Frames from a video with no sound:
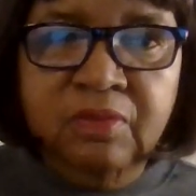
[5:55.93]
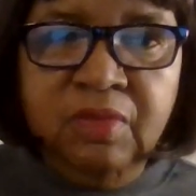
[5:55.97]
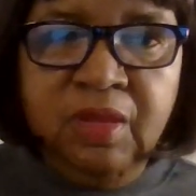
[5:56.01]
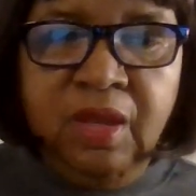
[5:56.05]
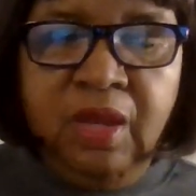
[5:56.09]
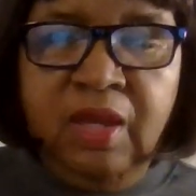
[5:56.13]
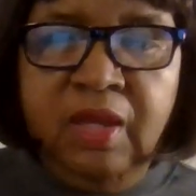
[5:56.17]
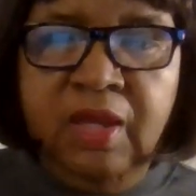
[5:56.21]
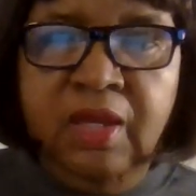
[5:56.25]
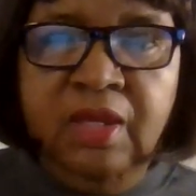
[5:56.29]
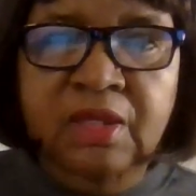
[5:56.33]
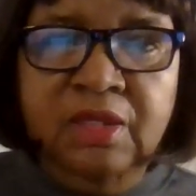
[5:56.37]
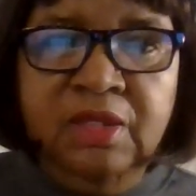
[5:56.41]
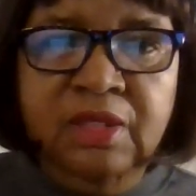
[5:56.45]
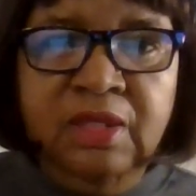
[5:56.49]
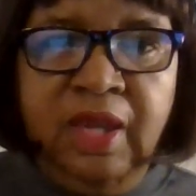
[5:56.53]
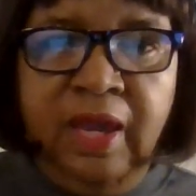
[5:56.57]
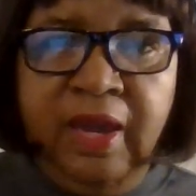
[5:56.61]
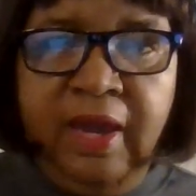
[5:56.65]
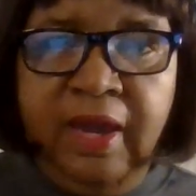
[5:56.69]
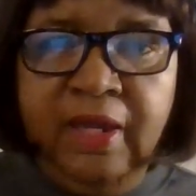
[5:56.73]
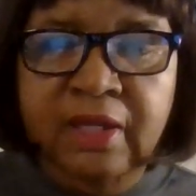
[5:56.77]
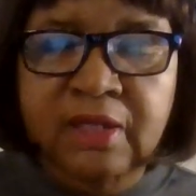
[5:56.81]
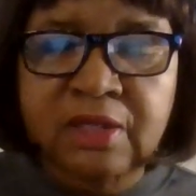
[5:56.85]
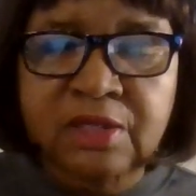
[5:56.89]
And he
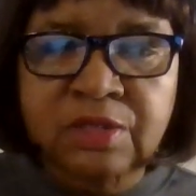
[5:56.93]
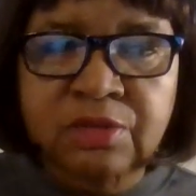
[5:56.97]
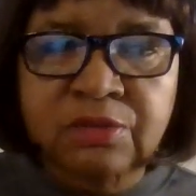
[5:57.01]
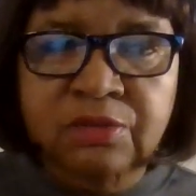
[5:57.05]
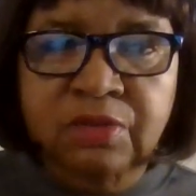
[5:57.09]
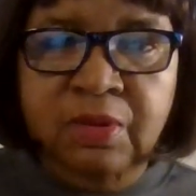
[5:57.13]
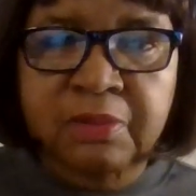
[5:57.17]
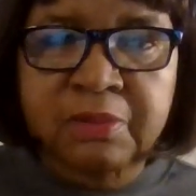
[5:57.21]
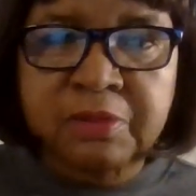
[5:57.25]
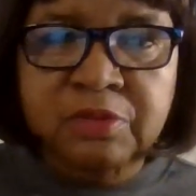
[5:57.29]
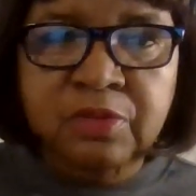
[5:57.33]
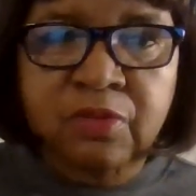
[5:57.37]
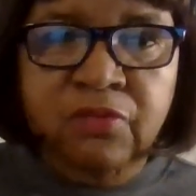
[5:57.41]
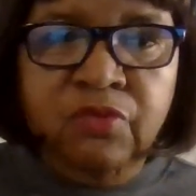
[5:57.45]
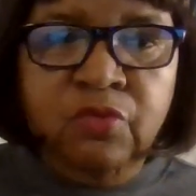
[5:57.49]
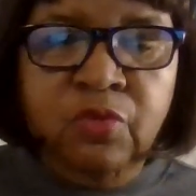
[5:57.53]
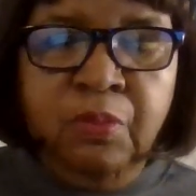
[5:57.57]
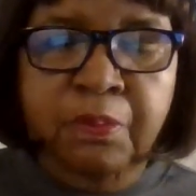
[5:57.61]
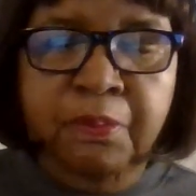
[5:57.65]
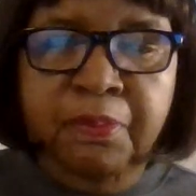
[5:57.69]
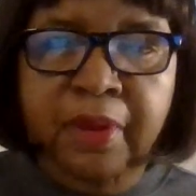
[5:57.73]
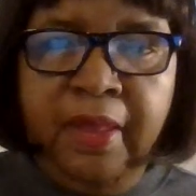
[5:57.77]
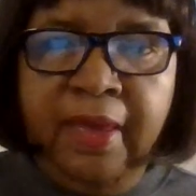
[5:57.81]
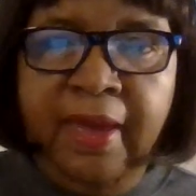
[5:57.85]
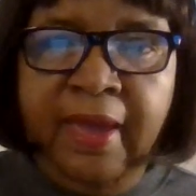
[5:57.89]
denied it to him. So if you
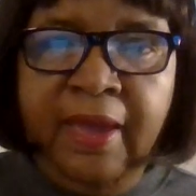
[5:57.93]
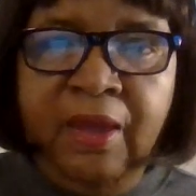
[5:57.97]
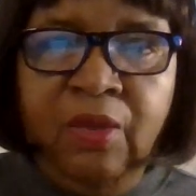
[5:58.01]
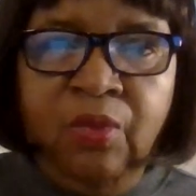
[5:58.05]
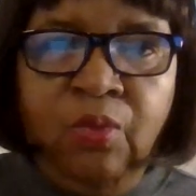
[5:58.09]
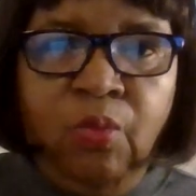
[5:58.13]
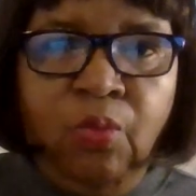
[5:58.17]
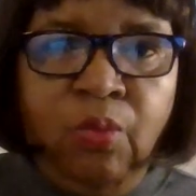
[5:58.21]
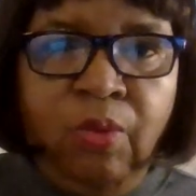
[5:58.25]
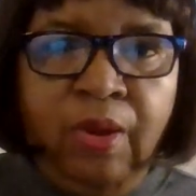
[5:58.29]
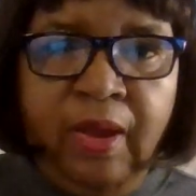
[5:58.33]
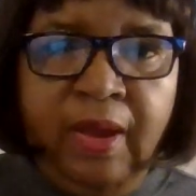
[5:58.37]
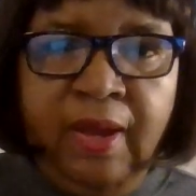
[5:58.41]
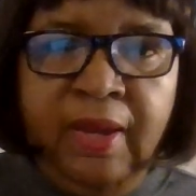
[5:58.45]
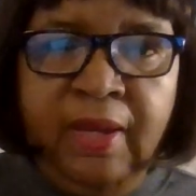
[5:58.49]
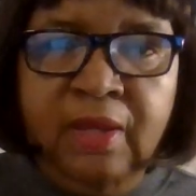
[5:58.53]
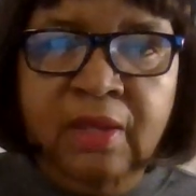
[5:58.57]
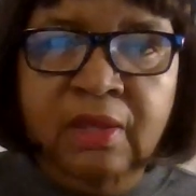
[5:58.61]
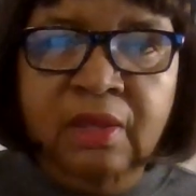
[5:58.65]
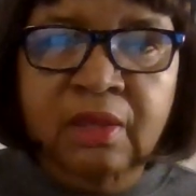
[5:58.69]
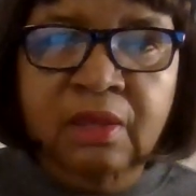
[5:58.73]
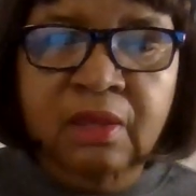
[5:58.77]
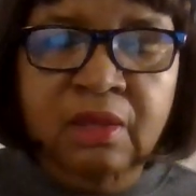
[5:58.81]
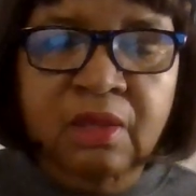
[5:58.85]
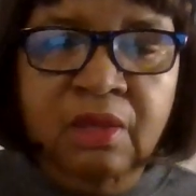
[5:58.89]
black, white,
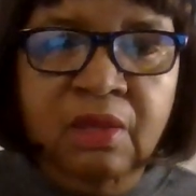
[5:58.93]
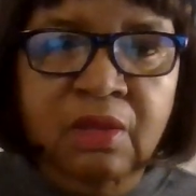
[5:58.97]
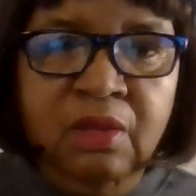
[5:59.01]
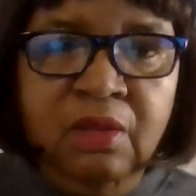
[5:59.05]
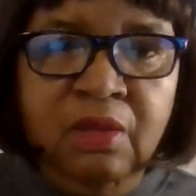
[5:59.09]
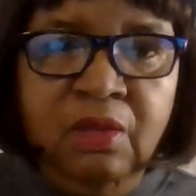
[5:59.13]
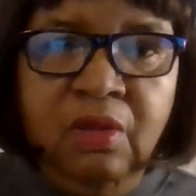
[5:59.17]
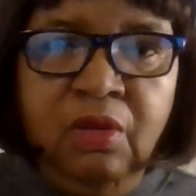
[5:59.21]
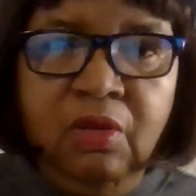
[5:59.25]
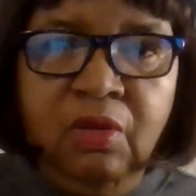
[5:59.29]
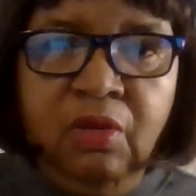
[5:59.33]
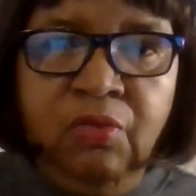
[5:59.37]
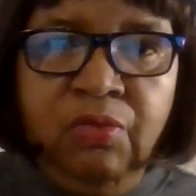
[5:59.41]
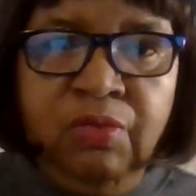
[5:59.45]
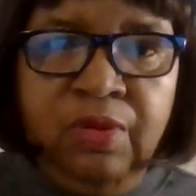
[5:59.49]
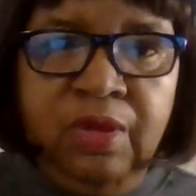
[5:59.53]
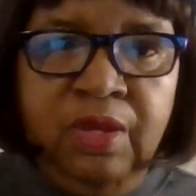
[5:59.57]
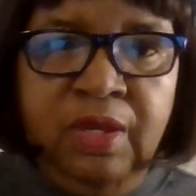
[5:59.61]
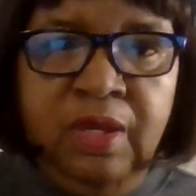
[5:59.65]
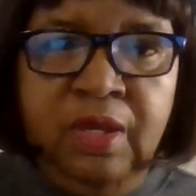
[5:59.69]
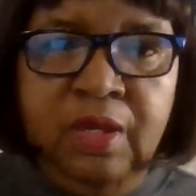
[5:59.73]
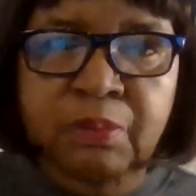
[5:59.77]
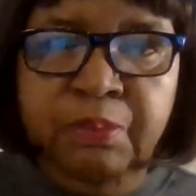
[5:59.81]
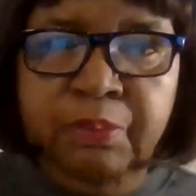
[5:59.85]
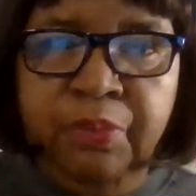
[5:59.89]

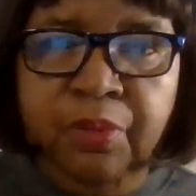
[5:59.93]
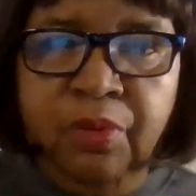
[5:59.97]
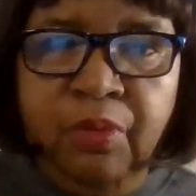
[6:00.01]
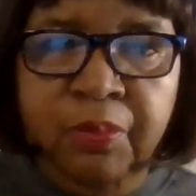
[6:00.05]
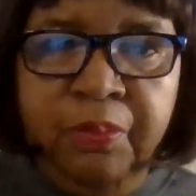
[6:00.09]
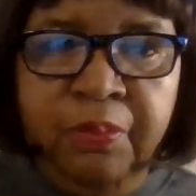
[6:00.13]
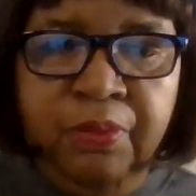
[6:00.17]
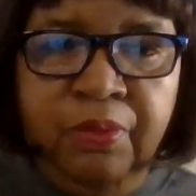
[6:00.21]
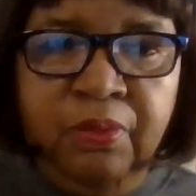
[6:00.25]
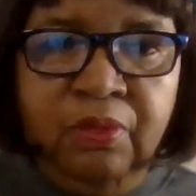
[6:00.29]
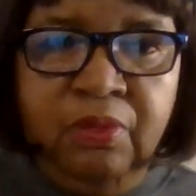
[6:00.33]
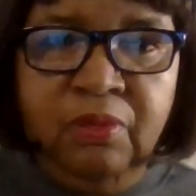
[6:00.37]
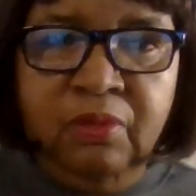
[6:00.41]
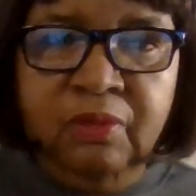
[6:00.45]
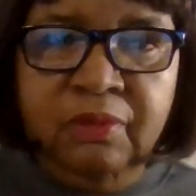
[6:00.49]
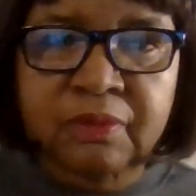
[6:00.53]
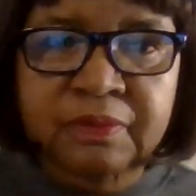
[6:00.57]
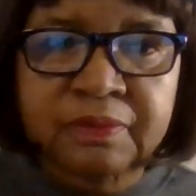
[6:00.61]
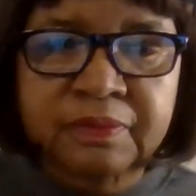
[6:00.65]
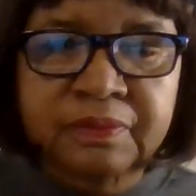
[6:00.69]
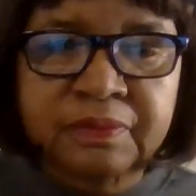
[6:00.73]
green, purple,